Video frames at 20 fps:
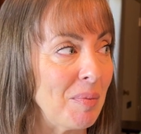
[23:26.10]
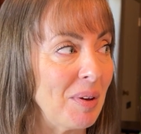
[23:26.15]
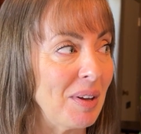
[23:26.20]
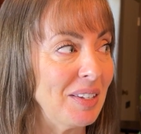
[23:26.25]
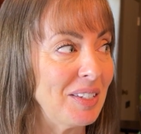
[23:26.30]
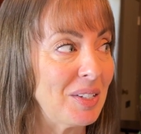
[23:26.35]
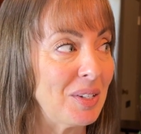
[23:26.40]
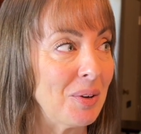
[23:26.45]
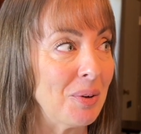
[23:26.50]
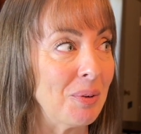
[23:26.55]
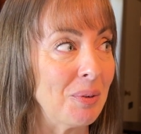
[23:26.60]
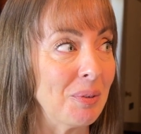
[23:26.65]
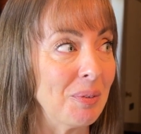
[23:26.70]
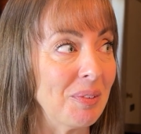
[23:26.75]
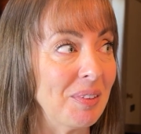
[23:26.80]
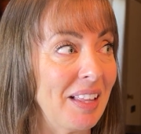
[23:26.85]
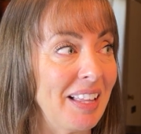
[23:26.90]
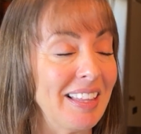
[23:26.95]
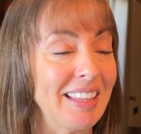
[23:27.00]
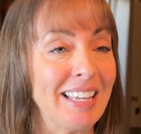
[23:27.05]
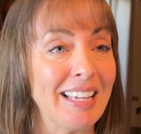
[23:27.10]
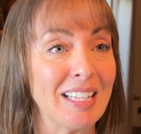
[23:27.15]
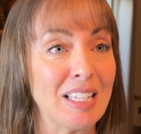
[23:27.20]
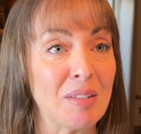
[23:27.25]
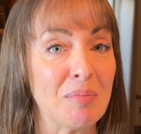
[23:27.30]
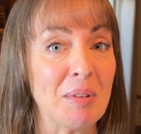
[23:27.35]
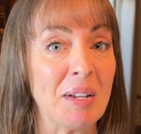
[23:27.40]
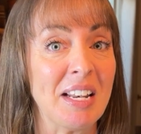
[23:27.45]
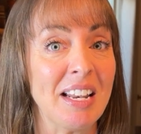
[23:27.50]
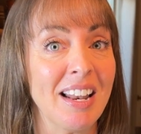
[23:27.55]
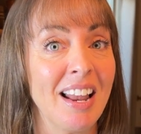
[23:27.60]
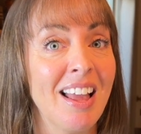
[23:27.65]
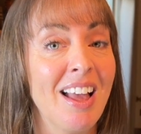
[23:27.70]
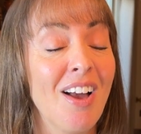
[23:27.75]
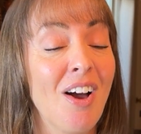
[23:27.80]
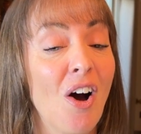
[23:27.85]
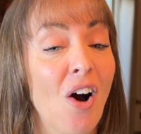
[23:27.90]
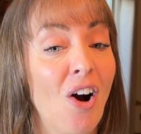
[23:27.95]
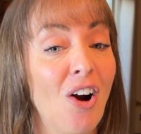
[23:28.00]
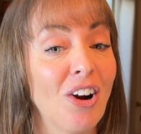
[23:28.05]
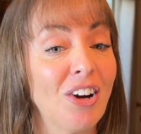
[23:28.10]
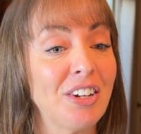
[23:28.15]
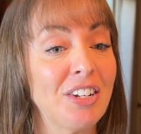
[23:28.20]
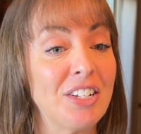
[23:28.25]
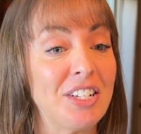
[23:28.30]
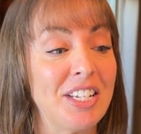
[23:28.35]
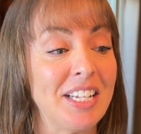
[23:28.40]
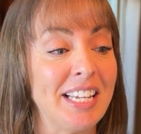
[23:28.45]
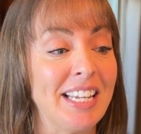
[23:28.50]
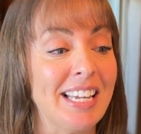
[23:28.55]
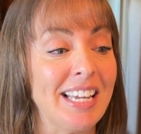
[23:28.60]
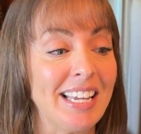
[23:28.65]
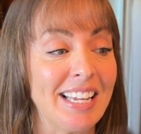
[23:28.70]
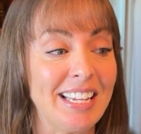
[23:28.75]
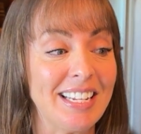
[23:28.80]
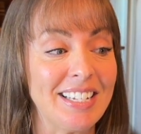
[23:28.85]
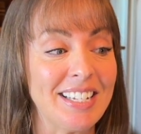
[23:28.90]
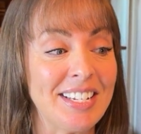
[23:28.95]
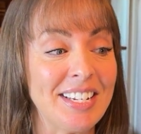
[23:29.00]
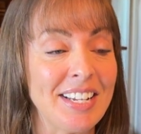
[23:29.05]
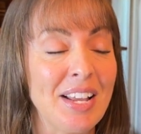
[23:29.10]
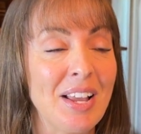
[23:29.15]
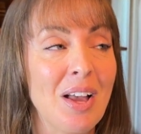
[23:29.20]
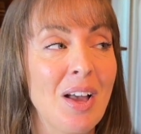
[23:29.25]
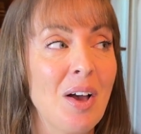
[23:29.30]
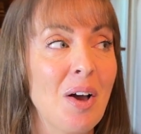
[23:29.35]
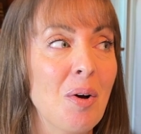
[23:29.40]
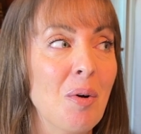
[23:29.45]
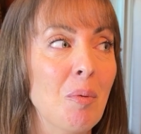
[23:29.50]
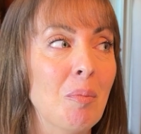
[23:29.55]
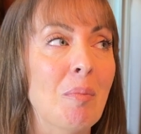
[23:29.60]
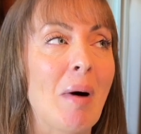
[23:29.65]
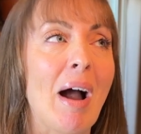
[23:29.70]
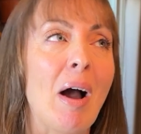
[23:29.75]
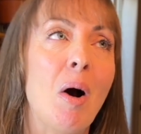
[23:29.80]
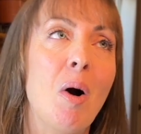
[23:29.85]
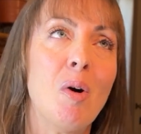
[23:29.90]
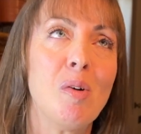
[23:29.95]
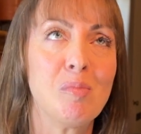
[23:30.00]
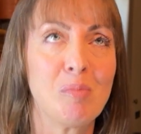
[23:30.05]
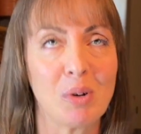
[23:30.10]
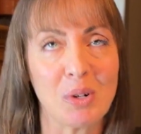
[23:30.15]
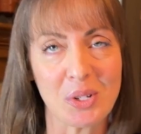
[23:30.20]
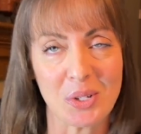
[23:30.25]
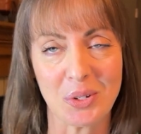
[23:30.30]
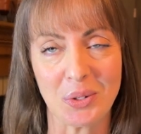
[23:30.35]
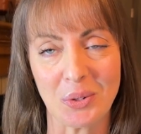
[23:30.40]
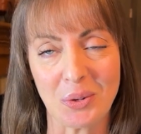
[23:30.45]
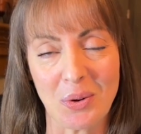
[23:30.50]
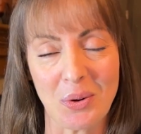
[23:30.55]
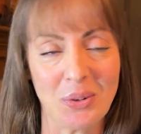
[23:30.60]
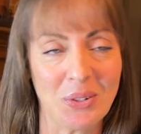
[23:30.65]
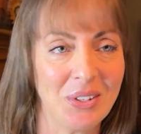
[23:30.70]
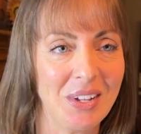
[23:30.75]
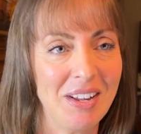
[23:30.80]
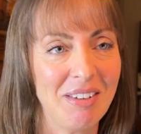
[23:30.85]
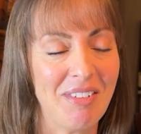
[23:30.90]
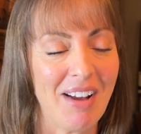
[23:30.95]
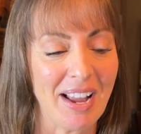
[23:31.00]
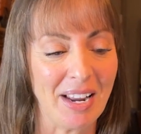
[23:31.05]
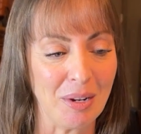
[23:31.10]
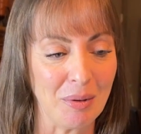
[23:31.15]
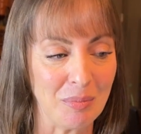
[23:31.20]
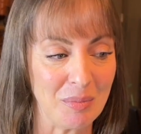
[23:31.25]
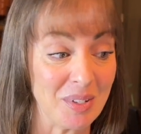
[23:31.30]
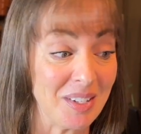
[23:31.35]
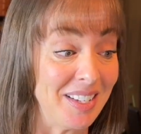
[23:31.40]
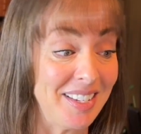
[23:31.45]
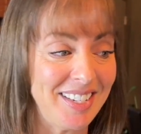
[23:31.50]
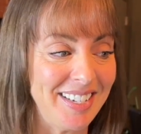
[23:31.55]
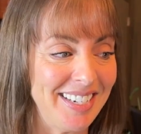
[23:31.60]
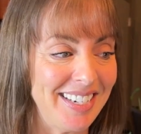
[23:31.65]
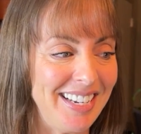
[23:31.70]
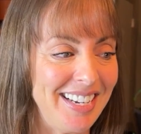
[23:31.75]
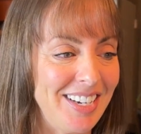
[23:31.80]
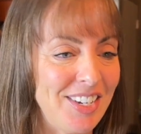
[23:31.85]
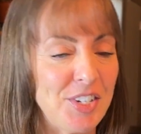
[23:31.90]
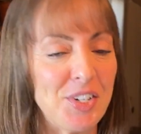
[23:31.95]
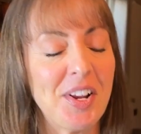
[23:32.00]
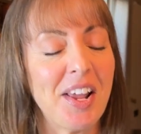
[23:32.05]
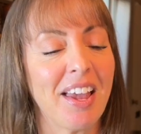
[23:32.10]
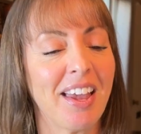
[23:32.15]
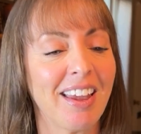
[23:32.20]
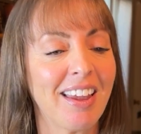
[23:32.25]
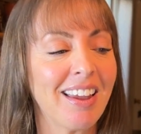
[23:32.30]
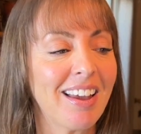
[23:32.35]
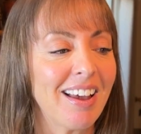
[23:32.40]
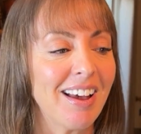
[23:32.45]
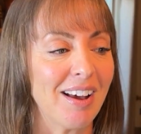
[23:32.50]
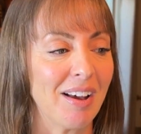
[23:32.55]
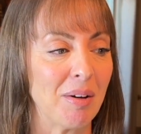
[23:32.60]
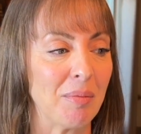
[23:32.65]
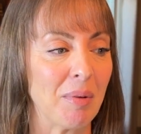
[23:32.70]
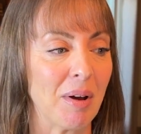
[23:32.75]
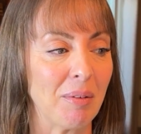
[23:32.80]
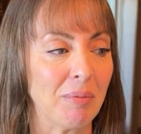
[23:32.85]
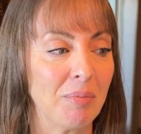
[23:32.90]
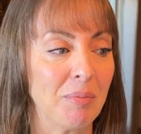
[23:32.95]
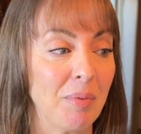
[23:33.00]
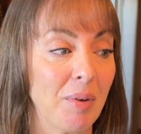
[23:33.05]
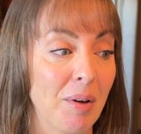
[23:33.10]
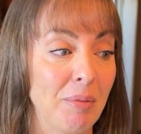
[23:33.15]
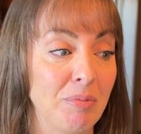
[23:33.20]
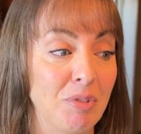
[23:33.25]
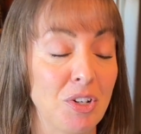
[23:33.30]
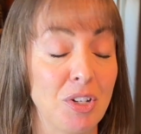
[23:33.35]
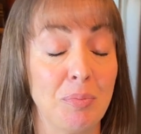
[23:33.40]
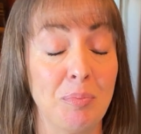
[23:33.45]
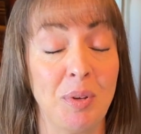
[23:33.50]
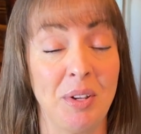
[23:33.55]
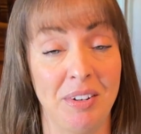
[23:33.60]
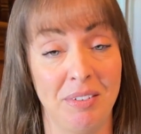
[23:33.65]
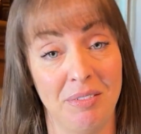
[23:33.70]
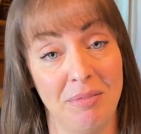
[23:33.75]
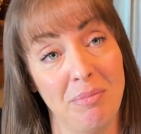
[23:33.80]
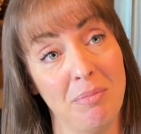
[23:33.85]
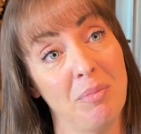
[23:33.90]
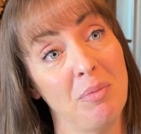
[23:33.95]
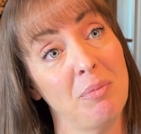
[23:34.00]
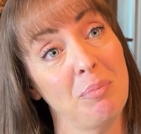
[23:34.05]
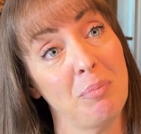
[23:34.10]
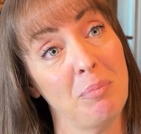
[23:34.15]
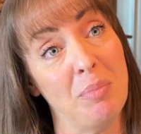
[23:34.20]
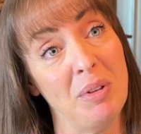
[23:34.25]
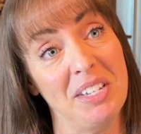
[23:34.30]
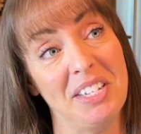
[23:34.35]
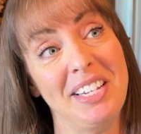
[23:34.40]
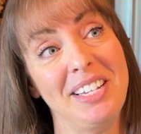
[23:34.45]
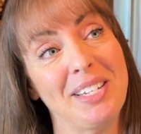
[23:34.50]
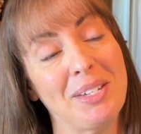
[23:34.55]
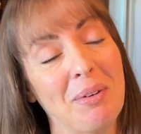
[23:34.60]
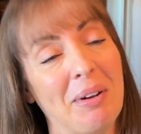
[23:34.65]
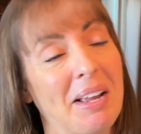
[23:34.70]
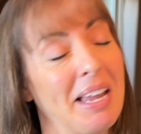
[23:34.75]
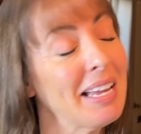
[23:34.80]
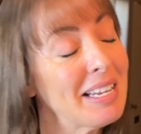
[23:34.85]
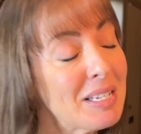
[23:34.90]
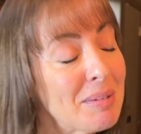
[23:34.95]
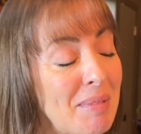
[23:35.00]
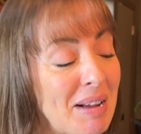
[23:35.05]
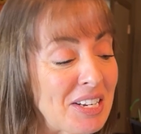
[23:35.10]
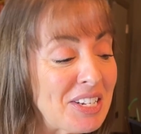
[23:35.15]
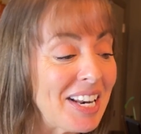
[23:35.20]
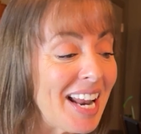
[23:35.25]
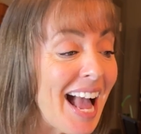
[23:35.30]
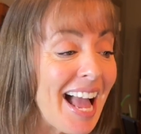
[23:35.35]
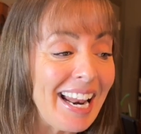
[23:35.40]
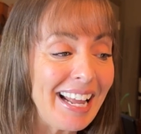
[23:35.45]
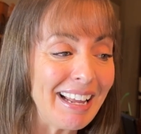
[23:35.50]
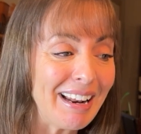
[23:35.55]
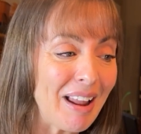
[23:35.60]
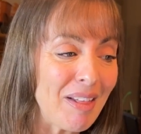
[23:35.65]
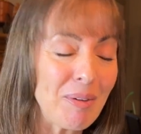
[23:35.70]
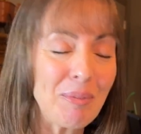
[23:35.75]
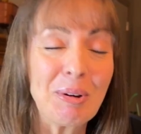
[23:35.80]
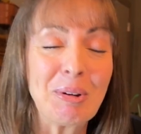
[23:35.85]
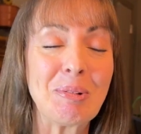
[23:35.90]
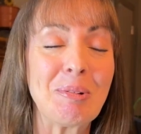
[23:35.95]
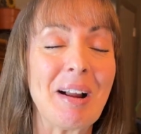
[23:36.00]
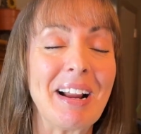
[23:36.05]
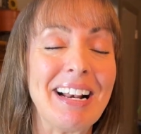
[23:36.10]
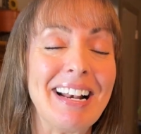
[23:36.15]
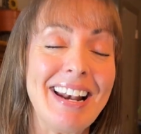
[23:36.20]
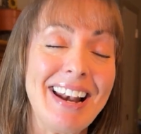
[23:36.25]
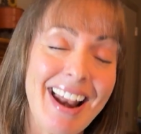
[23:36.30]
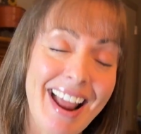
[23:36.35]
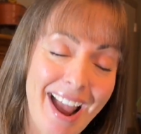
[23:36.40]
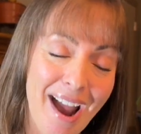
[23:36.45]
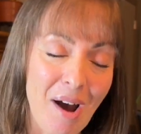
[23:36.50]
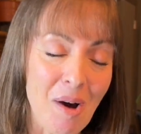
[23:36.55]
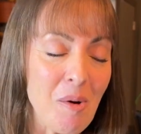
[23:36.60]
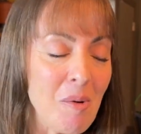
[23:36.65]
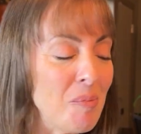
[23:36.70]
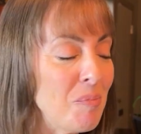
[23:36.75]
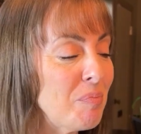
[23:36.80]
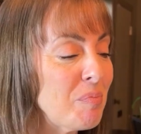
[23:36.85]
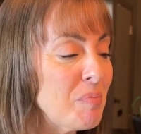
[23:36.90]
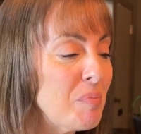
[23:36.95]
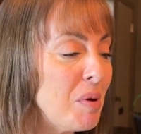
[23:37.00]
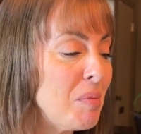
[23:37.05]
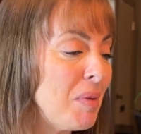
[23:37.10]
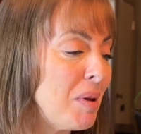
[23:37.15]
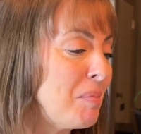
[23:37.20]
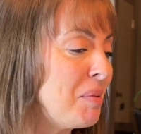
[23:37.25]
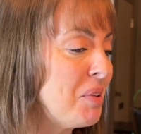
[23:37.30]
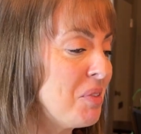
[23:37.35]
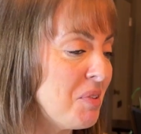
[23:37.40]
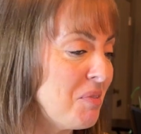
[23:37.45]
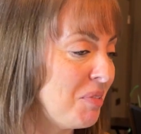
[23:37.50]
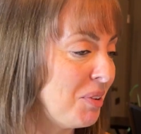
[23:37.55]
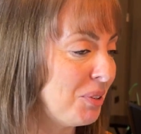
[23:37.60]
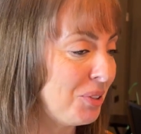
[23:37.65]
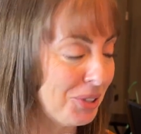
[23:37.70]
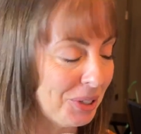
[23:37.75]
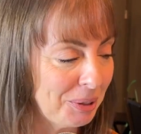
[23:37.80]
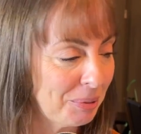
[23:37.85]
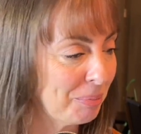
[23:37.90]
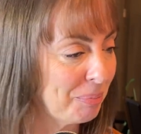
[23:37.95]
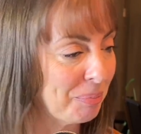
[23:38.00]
so lately it's been hard to get my own personal goal of items listed each day. I've just been busy. So I can't imagine adding another one right now, but maybe in the future.